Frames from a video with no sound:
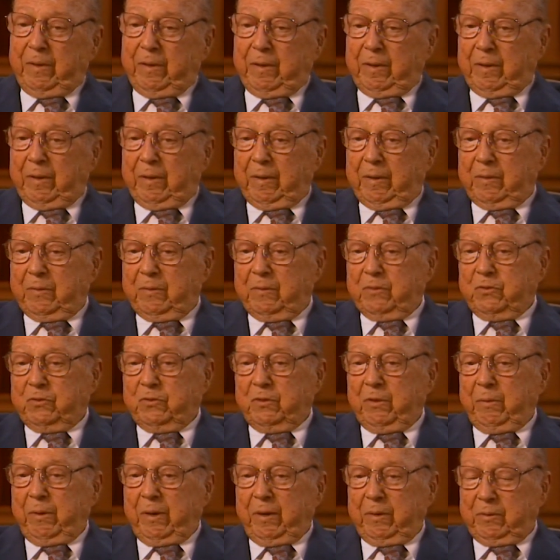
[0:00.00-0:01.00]
Uh,
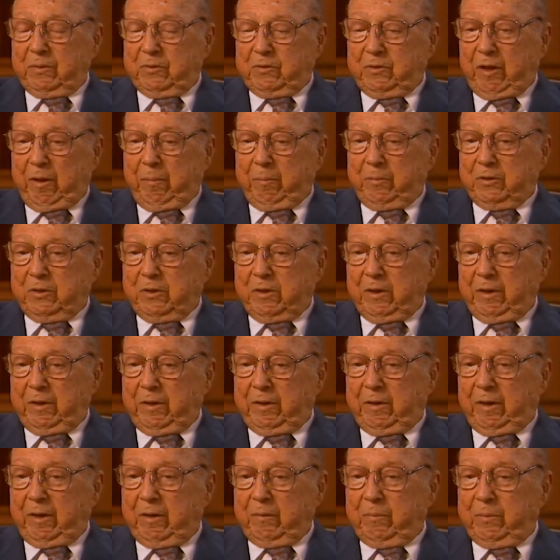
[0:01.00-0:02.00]
so I established
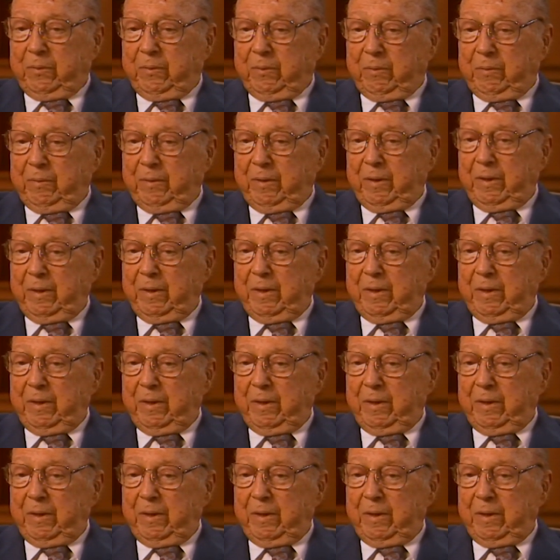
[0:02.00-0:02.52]
contact with her.